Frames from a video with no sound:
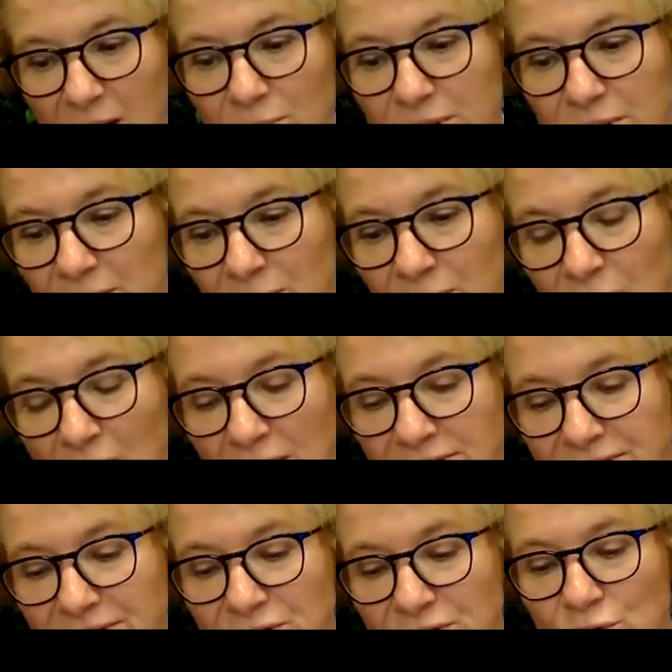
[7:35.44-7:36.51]
We
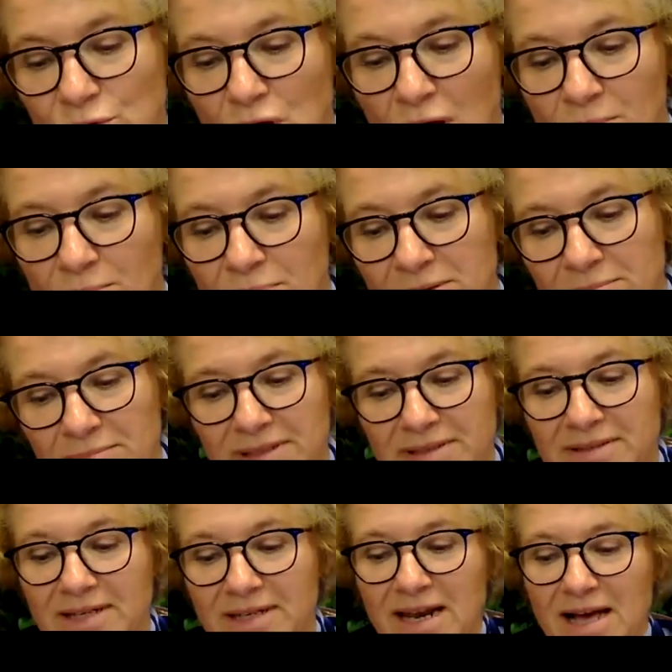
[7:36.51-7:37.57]
wanted to complement
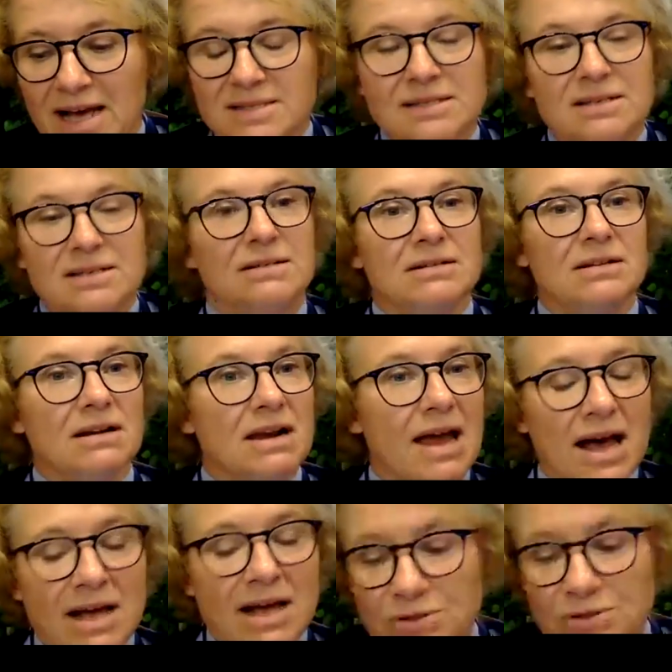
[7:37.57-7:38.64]
the classical
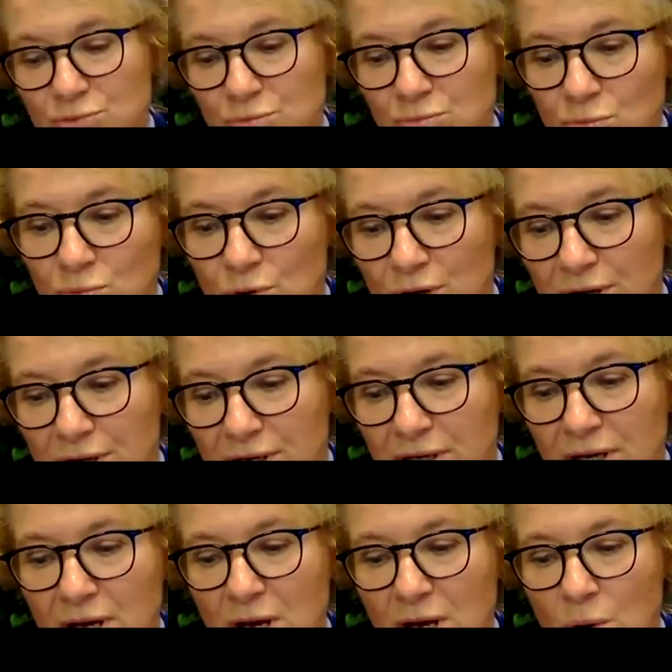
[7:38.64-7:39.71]
classroom work
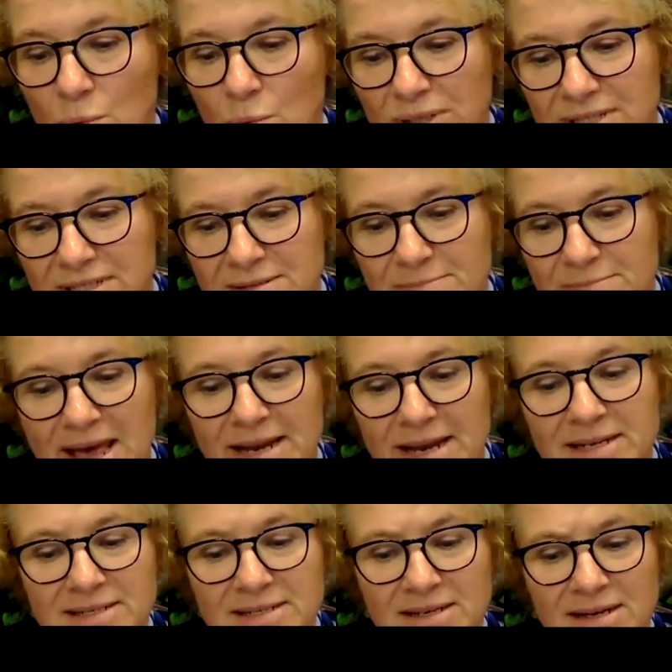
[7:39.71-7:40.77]
with as
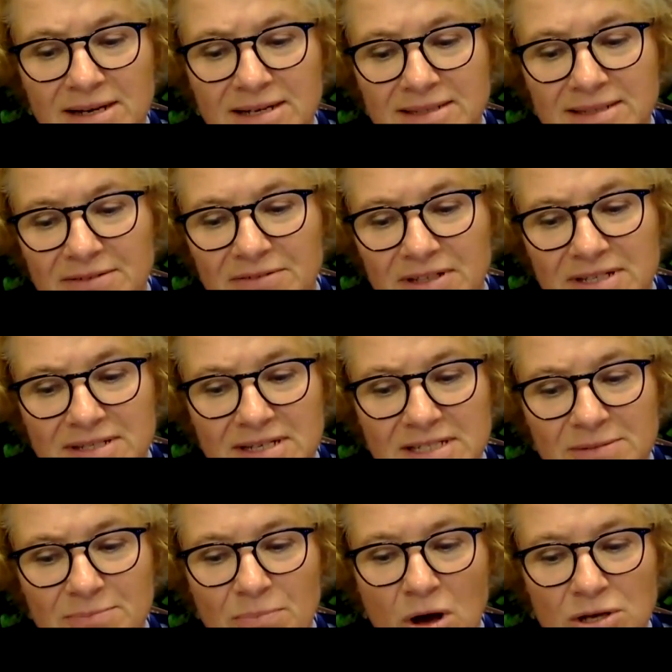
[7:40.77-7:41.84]
many activities as
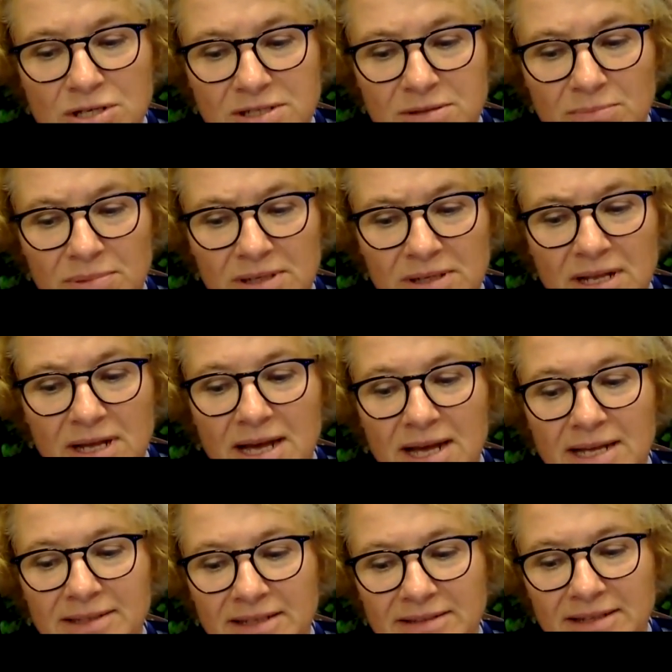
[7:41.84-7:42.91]
possible
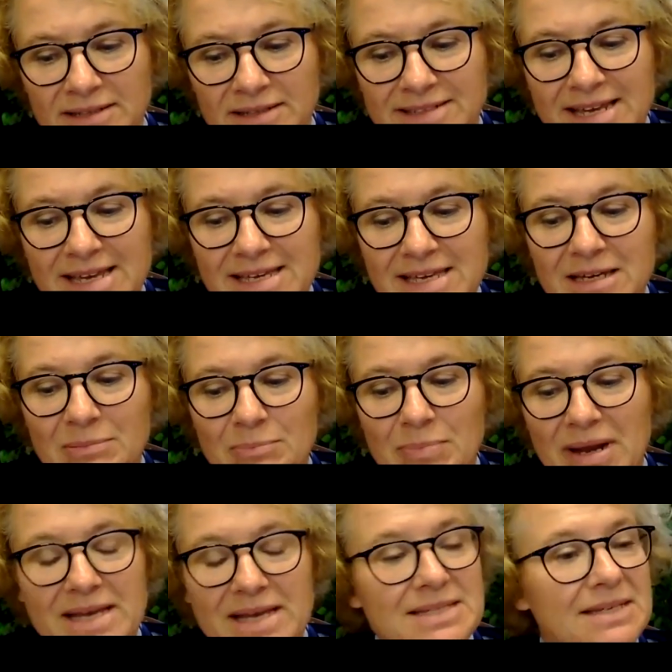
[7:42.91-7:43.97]
that are taking
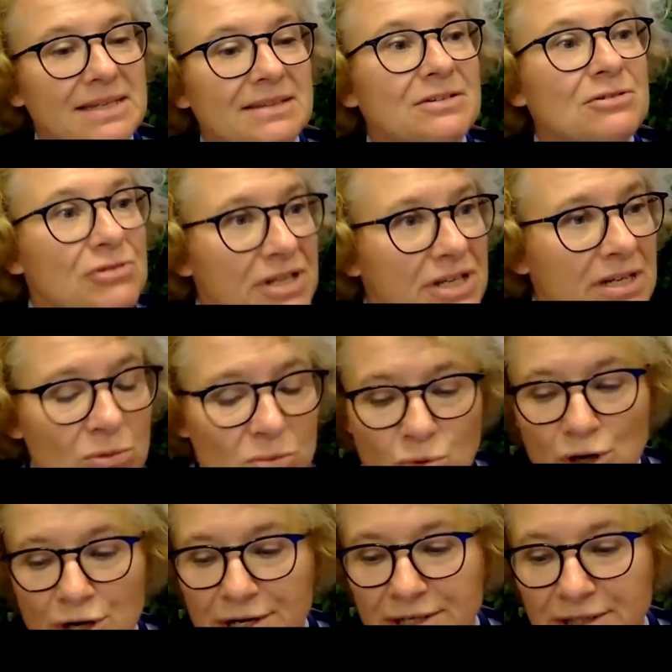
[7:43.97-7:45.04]
place in the real
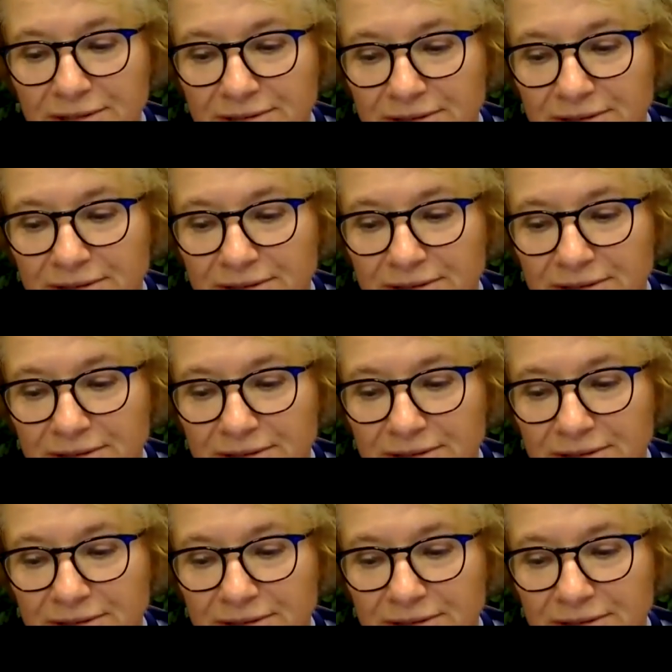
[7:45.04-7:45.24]
world.